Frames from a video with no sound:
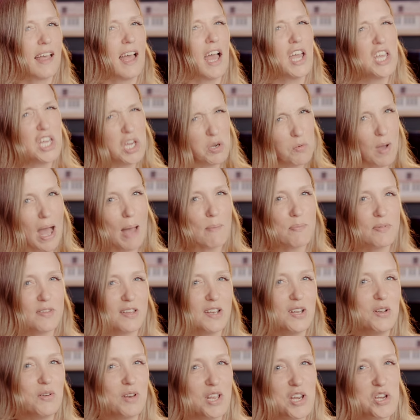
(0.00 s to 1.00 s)
Are you
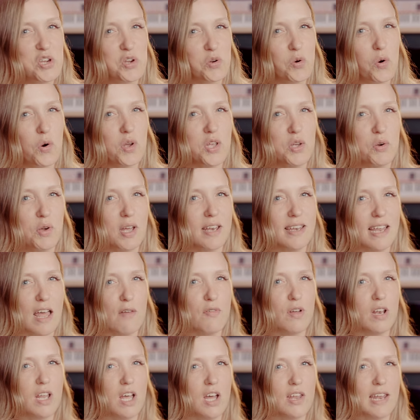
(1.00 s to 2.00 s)
absolutely sure you could
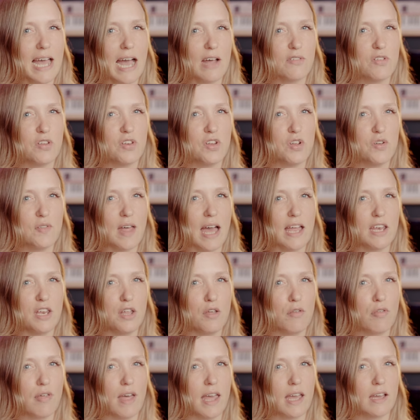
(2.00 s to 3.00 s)
never learn how to do that
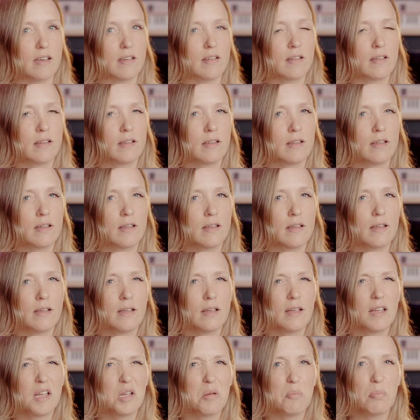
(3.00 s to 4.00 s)
new thing?
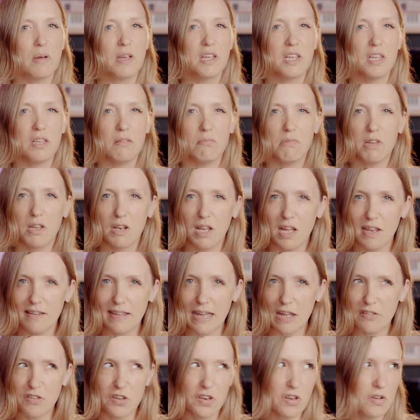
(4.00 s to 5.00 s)
But you learned
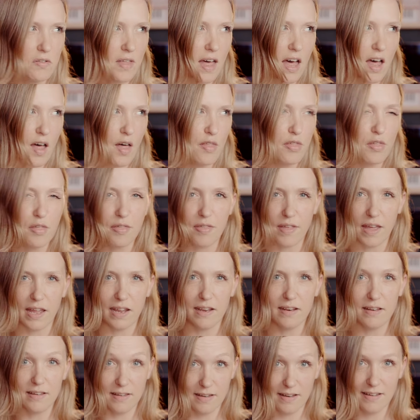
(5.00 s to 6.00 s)
how to do that other
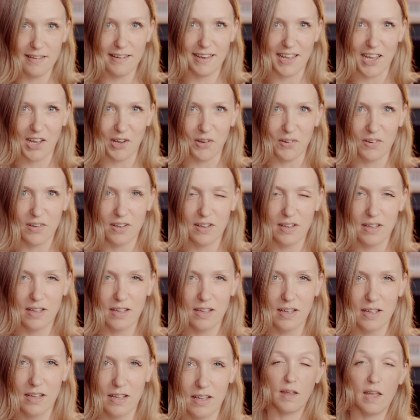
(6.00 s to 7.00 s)
thing, didn't you?
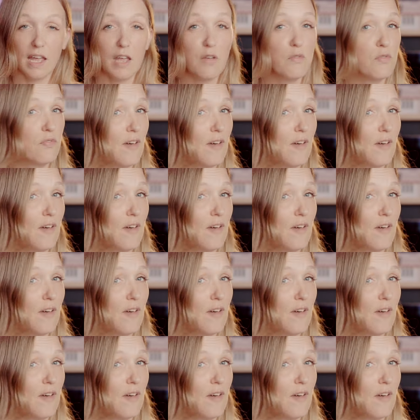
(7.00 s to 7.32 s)
In